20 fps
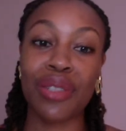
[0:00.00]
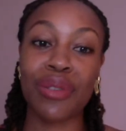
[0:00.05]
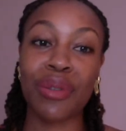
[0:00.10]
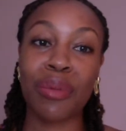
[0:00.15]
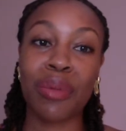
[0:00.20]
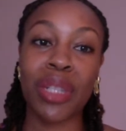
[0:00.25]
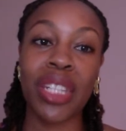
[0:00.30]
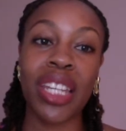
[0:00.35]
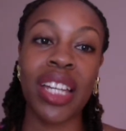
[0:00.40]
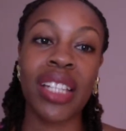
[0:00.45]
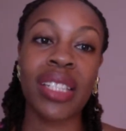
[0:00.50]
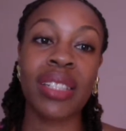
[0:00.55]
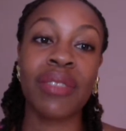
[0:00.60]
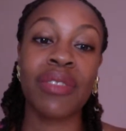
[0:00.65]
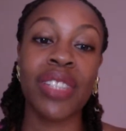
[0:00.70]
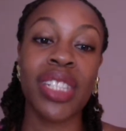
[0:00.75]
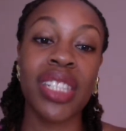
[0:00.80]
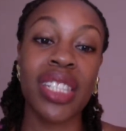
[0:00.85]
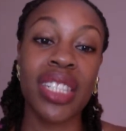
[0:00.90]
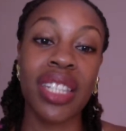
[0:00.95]
There's so many
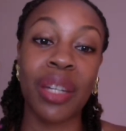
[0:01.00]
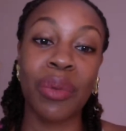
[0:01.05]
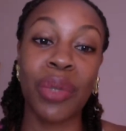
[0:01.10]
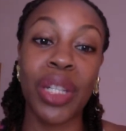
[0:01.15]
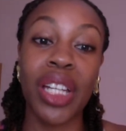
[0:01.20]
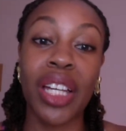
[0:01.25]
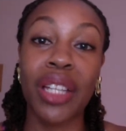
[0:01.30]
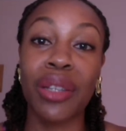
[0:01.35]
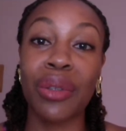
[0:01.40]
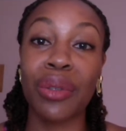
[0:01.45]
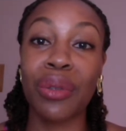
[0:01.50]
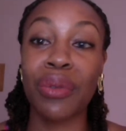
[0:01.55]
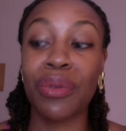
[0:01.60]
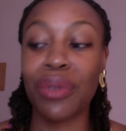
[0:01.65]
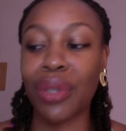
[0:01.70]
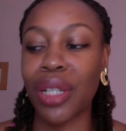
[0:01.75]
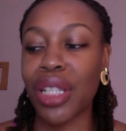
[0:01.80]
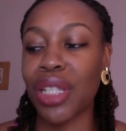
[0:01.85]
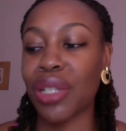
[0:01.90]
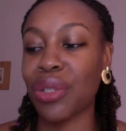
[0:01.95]
activities that we can
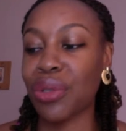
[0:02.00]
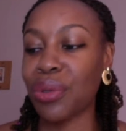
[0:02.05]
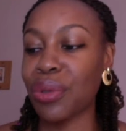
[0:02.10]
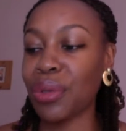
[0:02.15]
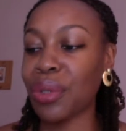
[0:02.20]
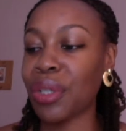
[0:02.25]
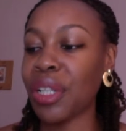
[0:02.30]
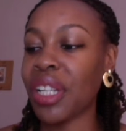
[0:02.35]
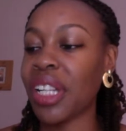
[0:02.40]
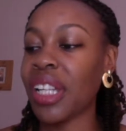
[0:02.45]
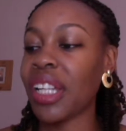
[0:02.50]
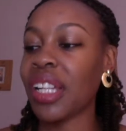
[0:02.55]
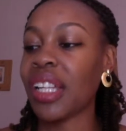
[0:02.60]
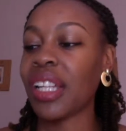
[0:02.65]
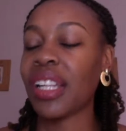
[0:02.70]
look forward to.